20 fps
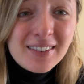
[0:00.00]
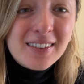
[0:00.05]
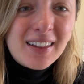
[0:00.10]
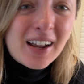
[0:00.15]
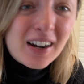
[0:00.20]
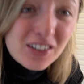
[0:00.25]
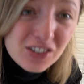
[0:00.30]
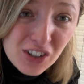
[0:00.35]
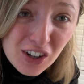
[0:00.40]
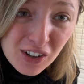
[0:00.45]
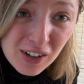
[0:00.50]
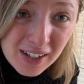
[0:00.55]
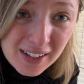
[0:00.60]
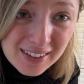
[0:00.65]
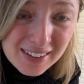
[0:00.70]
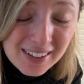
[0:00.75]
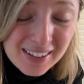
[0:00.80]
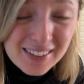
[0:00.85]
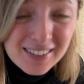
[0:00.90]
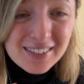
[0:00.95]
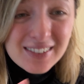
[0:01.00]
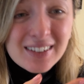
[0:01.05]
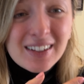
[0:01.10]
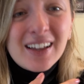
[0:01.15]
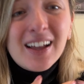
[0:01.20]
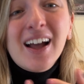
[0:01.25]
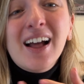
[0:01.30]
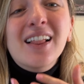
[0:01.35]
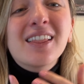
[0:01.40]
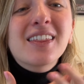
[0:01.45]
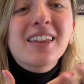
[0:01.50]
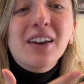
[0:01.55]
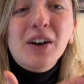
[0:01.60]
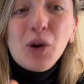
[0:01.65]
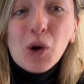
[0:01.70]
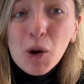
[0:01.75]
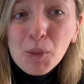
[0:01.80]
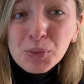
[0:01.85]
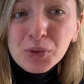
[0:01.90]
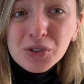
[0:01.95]
dark chocolate is the healthier
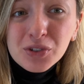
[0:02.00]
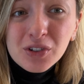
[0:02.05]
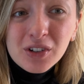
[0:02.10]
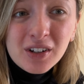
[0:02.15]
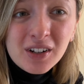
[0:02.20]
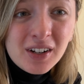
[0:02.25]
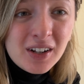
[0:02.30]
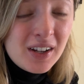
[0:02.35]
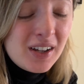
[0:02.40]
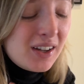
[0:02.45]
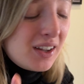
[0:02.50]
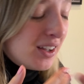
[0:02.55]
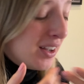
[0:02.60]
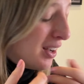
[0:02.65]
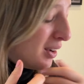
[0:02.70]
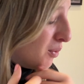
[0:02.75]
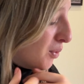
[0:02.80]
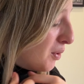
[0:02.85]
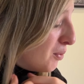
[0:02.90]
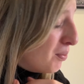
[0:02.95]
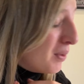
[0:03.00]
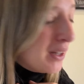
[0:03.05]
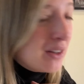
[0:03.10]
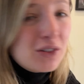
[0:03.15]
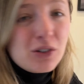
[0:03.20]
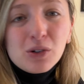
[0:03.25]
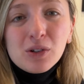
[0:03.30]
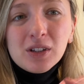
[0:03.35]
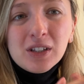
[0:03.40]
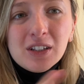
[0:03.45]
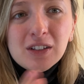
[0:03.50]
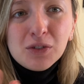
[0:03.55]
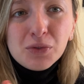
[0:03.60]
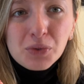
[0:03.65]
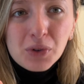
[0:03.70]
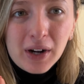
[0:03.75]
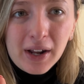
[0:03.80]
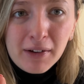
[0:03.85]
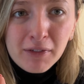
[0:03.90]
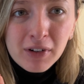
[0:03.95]
option. We've been told this
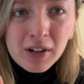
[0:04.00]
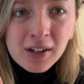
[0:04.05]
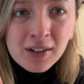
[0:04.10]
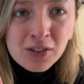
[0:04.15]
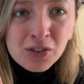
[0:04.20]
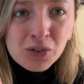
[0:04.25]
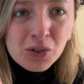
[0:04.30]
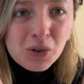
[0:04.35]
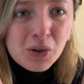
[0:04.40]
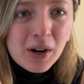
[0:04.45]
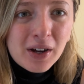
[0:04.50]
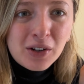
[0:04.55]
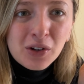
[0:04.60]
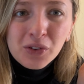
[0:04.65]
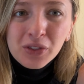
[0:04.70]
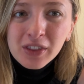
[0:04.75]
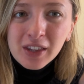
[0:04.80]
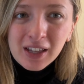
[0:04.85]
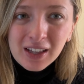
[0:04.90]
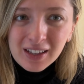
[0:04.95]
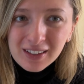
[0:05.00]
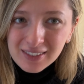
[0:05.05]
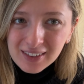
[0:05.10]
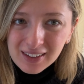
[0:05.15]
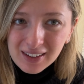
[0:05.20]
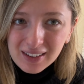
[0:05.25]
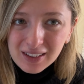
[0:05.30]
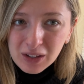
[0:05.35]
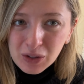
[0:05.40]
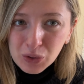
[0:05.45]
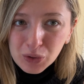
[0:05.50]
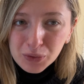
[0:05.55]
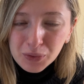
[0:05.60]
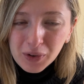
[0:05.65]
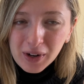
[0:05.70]
forever, so I don't think it's news for